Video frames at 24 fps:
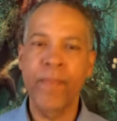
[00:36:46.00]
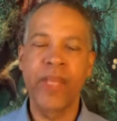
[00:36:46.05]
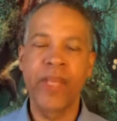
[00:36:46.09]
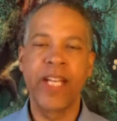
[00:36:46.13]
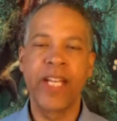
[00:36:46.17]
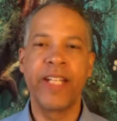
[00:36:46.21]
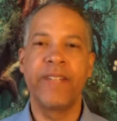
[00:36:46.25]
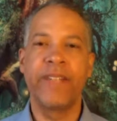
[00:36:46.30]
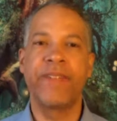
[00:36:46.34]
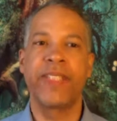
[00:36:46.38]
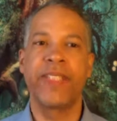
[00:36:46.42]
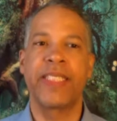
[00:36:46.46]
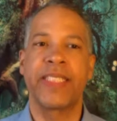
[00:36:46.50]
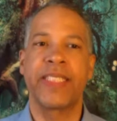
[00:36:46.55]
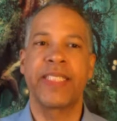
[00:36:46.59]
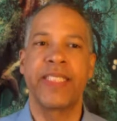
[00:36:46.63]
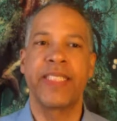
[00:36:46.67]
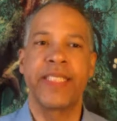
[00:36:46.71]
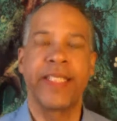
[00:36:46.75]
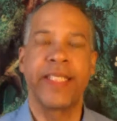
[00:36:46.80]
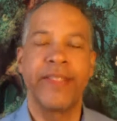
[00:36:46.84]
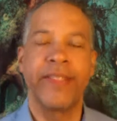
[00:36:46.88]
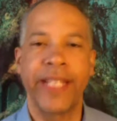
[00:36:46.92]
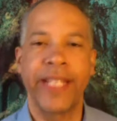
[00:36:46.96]

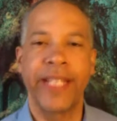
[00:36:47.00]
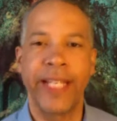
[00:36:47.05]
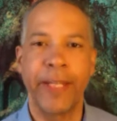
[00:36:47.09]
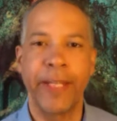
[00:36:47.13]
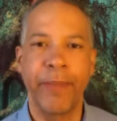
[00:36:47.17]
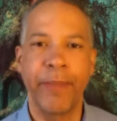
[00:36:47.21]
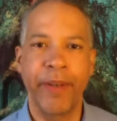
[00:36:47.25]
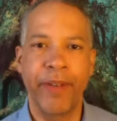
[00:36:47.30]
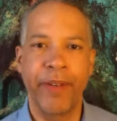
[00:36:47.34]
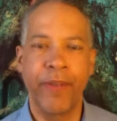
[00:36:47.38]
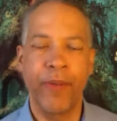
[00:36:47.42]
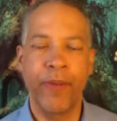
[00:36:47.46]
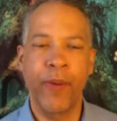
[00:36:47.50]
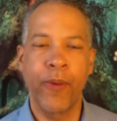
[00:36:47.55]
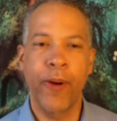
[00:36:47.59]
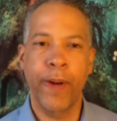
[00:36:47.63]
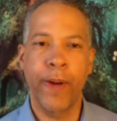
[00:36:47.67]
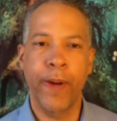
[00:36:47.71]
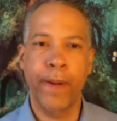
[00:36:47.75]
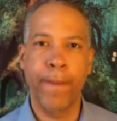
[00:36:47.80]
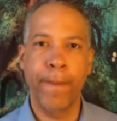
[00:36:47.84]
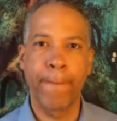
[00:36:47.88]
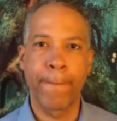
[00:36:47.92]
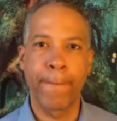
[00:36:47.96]
Deficiency of the element of
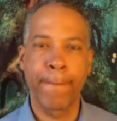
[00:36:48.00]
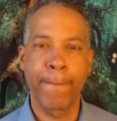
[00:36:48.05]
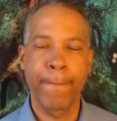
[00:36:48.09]
water.